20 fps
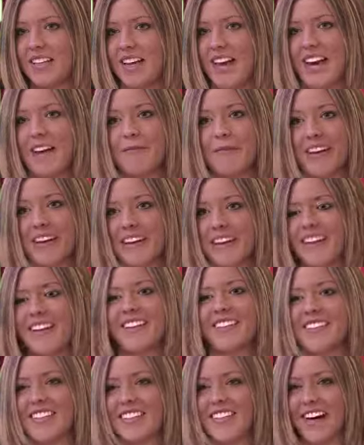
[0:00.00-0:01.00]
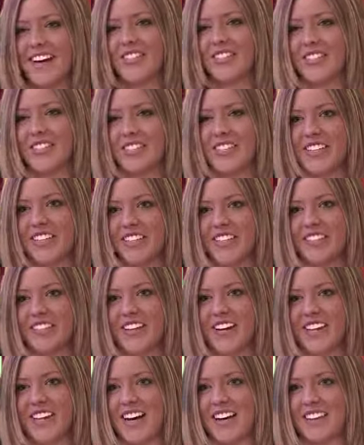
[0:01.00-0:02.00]
Hey, Mike, thanks a lot for joining us
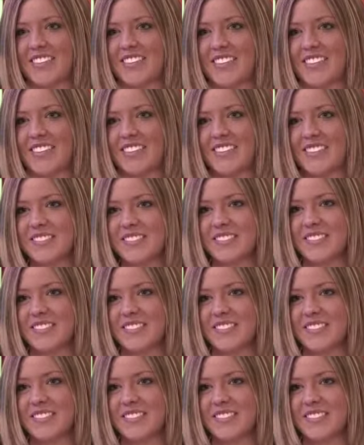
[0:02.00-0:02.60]
here on Hot Seat.